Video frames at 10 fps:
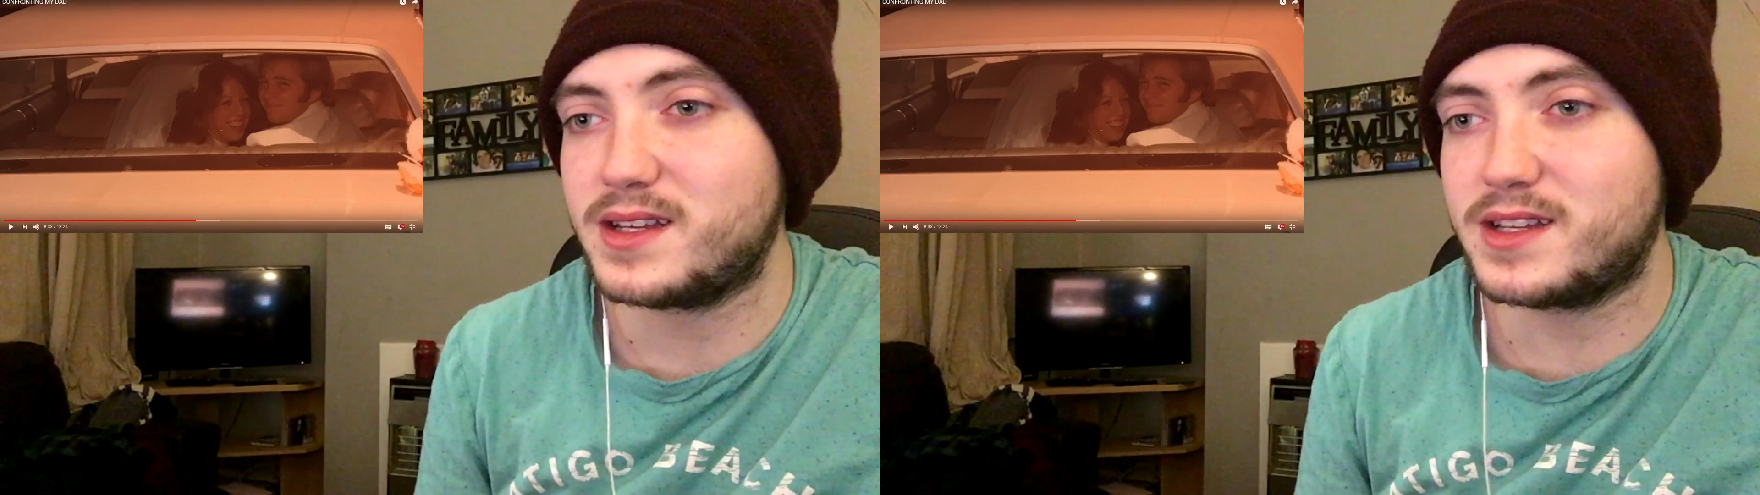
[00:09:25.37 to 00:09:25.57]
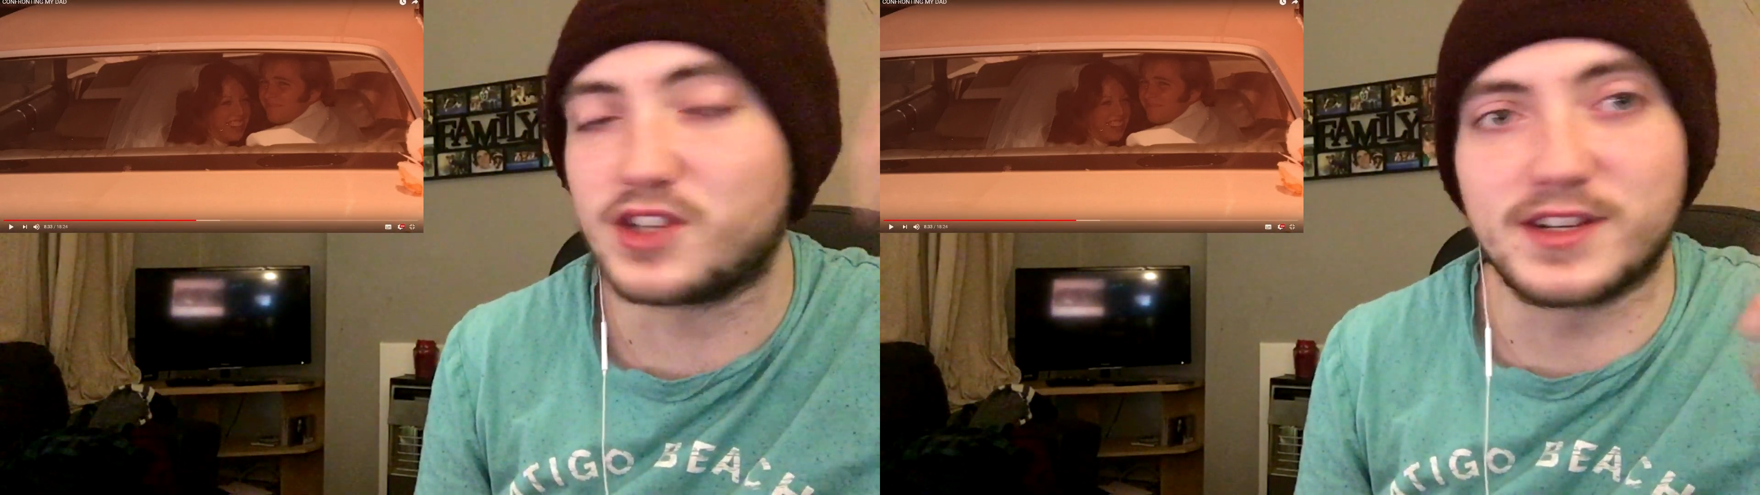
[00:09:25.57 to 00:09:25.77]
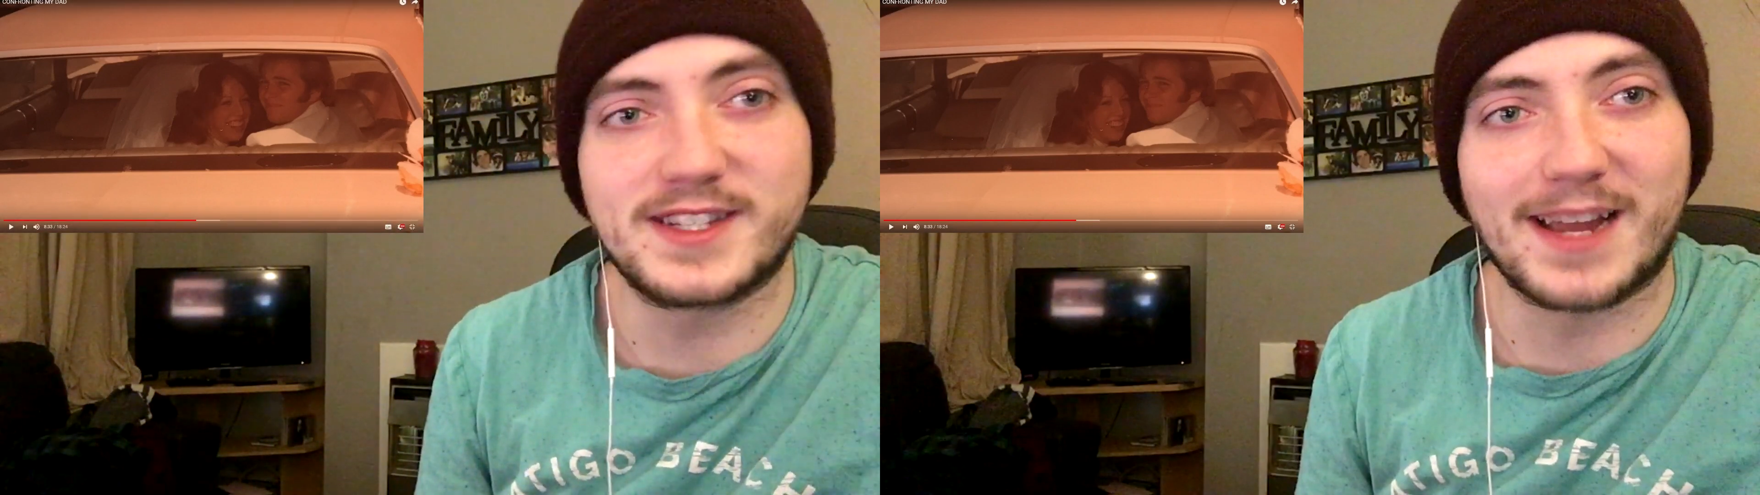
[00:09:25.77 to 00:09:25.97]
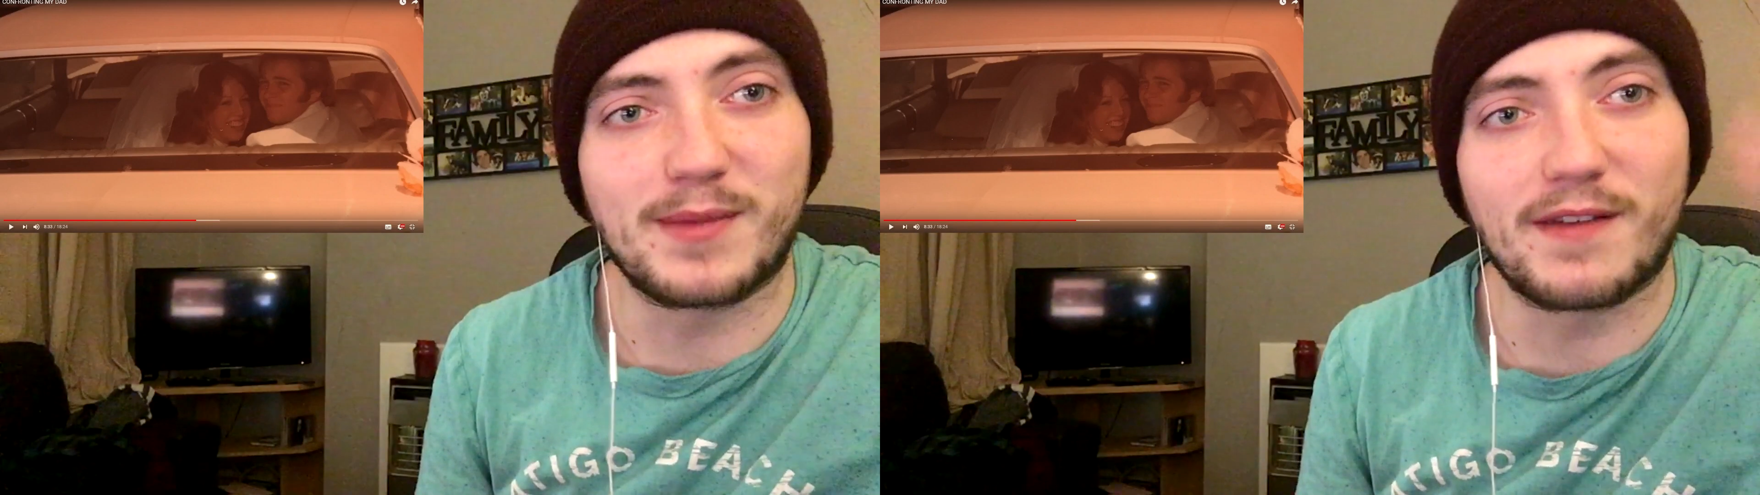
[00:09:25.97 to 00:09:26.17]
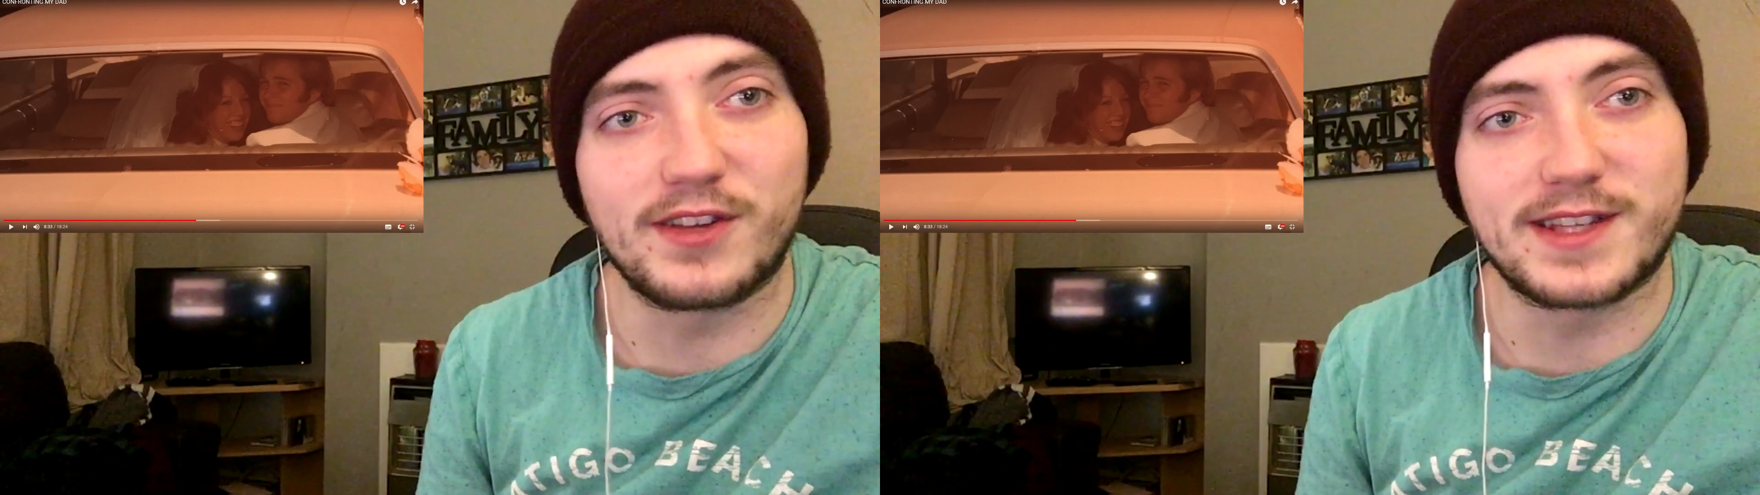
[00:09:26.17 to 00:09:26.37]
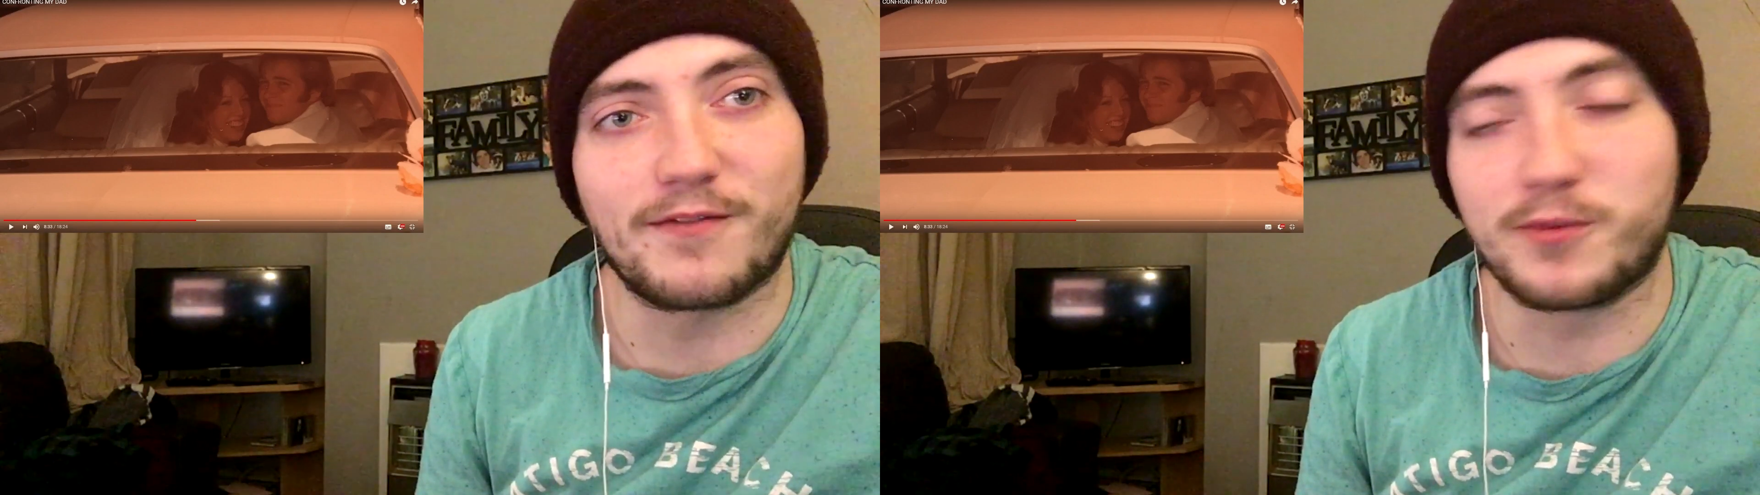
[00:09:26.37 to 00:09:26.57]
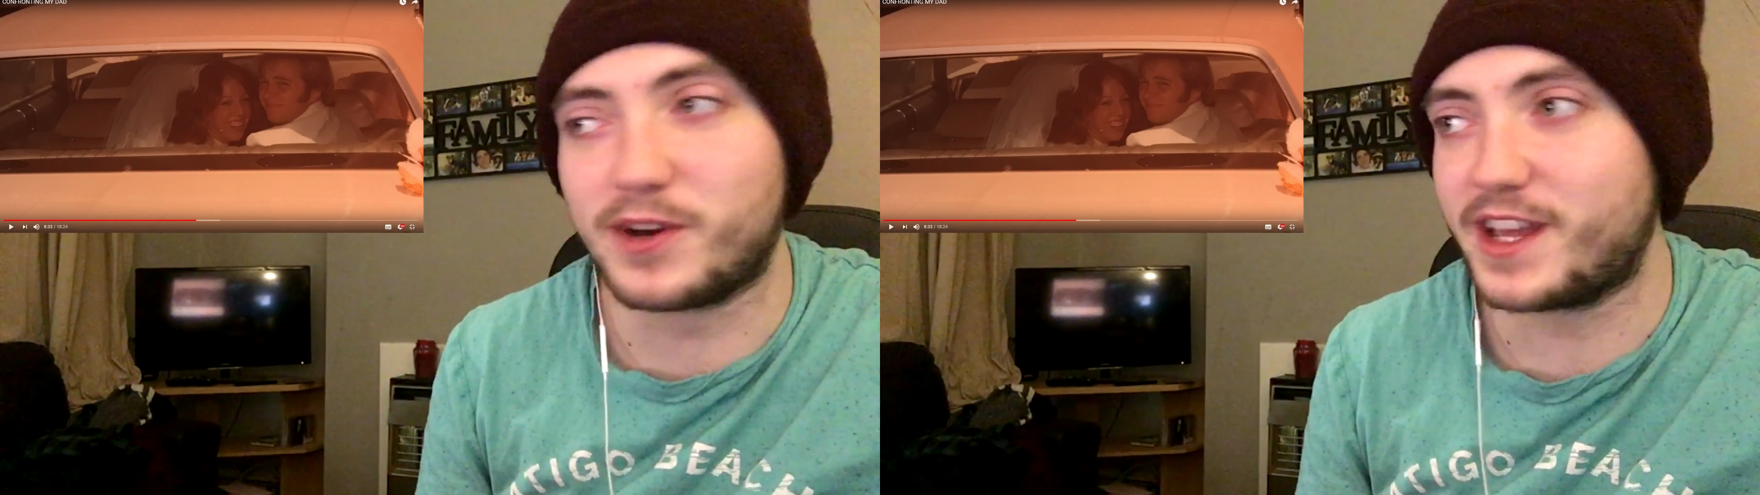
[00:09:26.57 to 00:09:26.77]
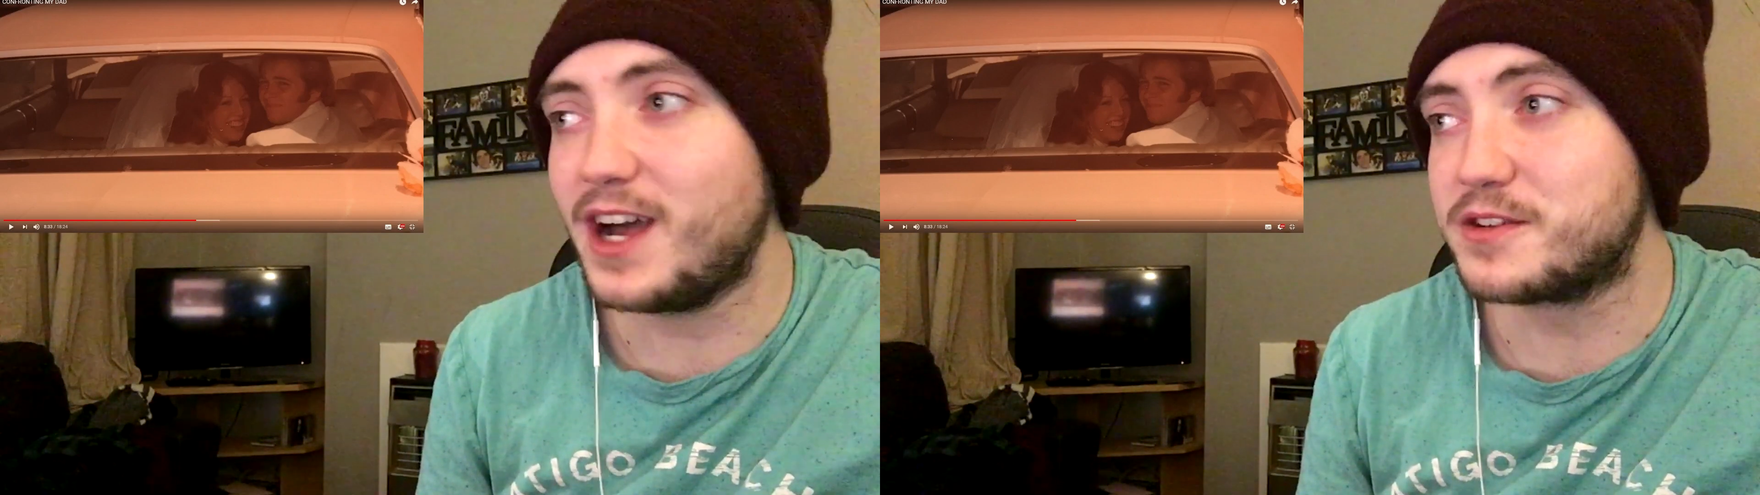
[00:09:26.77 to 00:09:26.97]
He's on the same level as
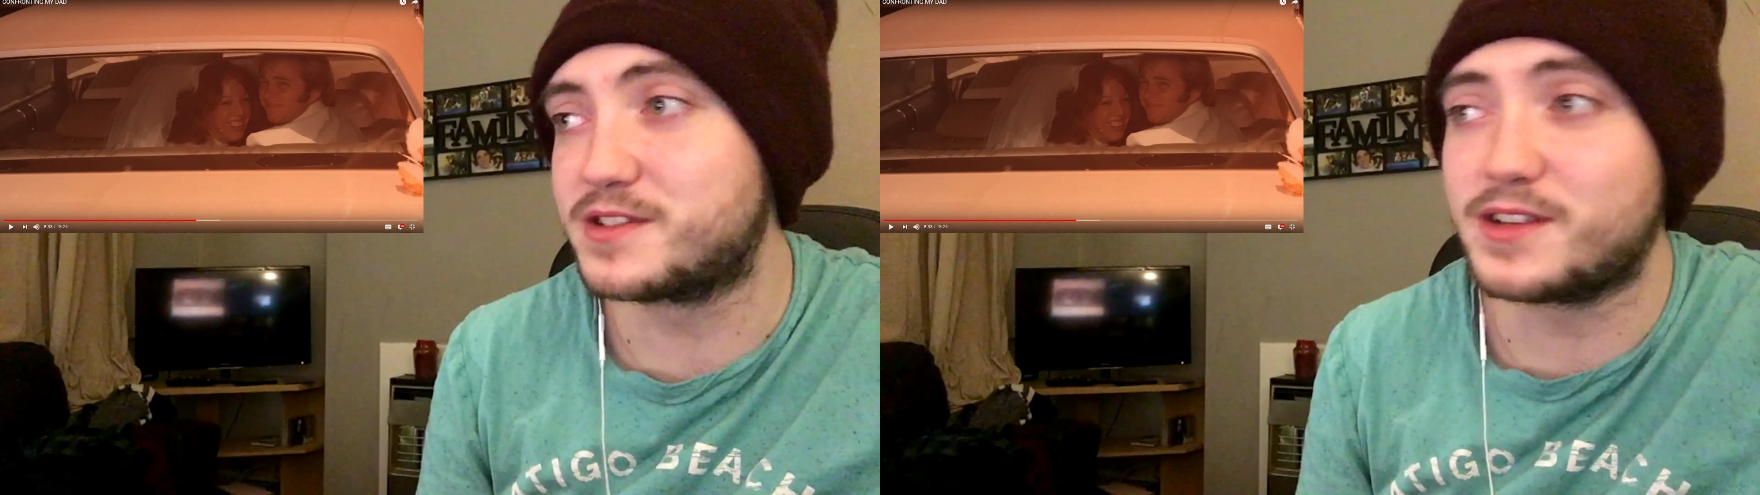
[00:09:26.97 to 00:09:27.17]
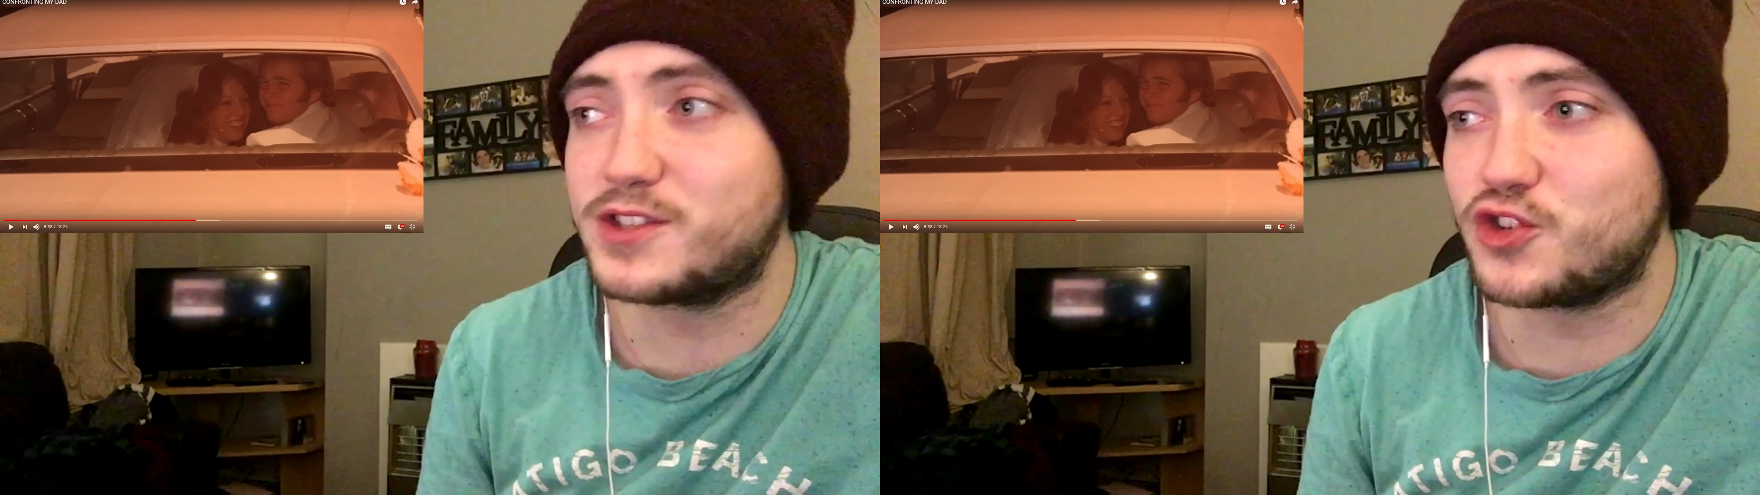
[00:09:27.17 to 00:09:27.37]
everybody else.